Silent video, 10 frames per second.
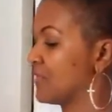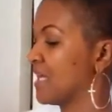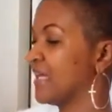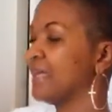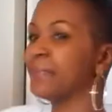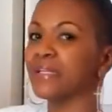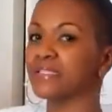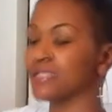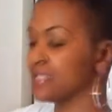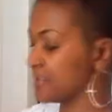a heaping
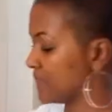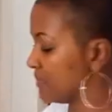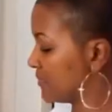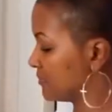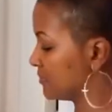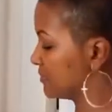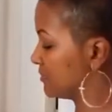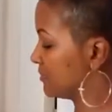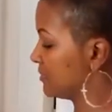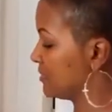teaspoon,
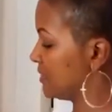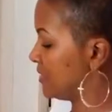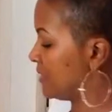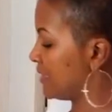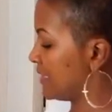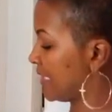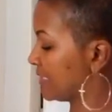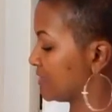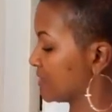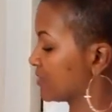and
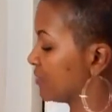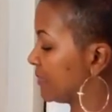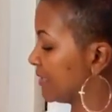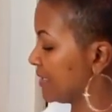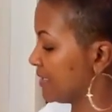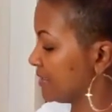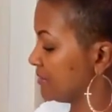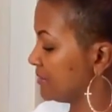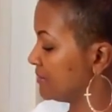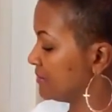I just scoop it
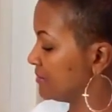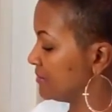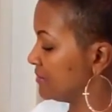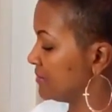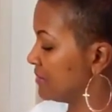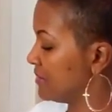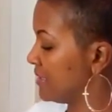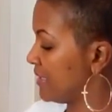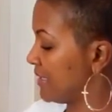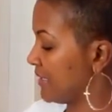in
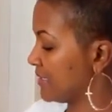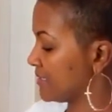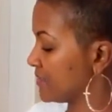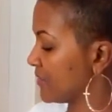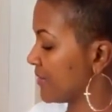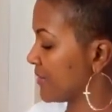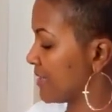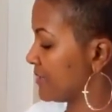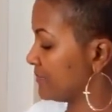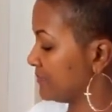and I stir it
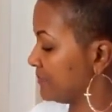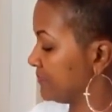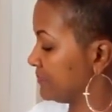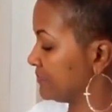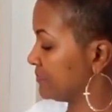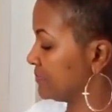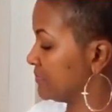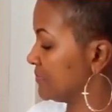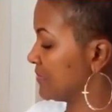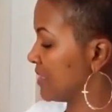up
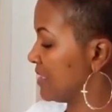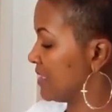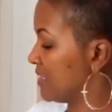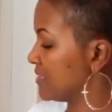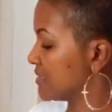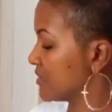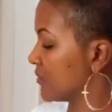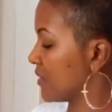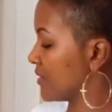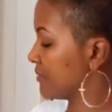into the
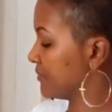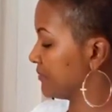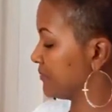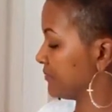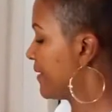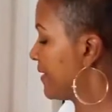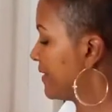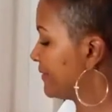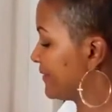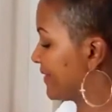water.
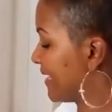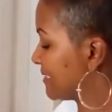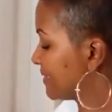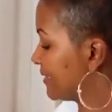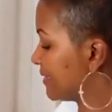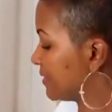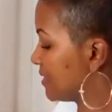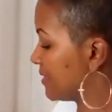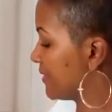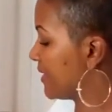And that's it.
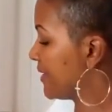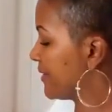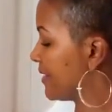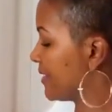And then